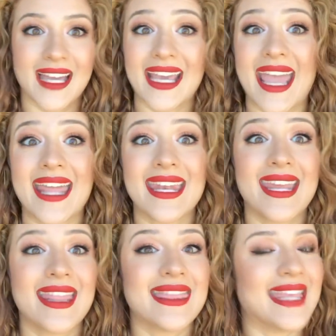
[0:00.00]
Again,
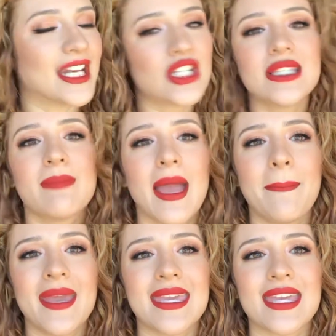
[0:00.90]
that's just my
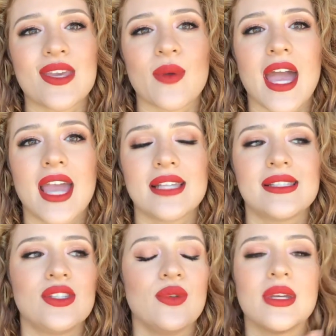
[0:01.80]
opinion, you
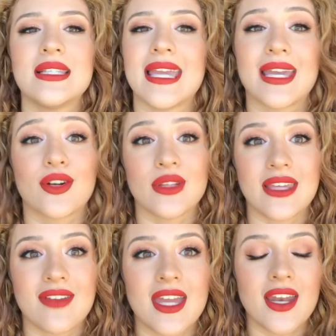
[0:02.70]
guys. You can take it or
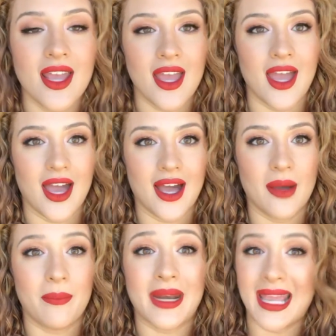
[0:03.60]
leave it.
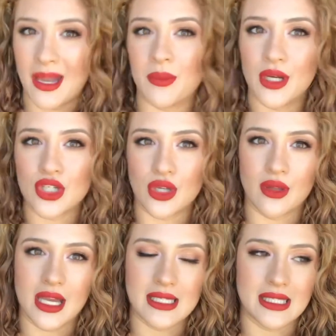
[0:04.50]
But I am going to show you
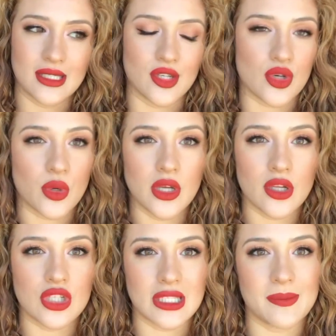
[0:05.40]
guys this
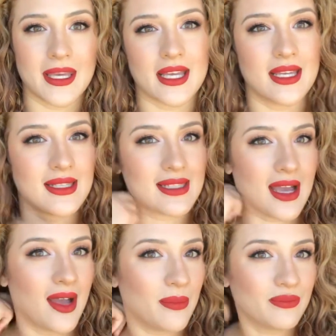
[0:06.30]
tutorial just because
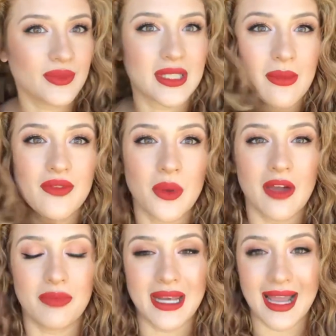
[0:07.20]
some of you
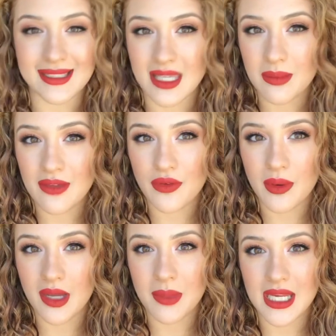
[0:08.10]
have been asking me for
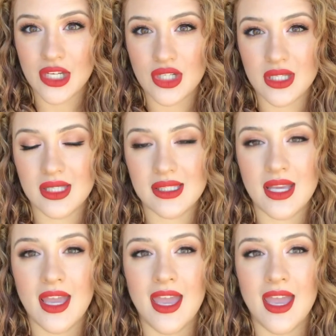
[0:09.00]
recommendations,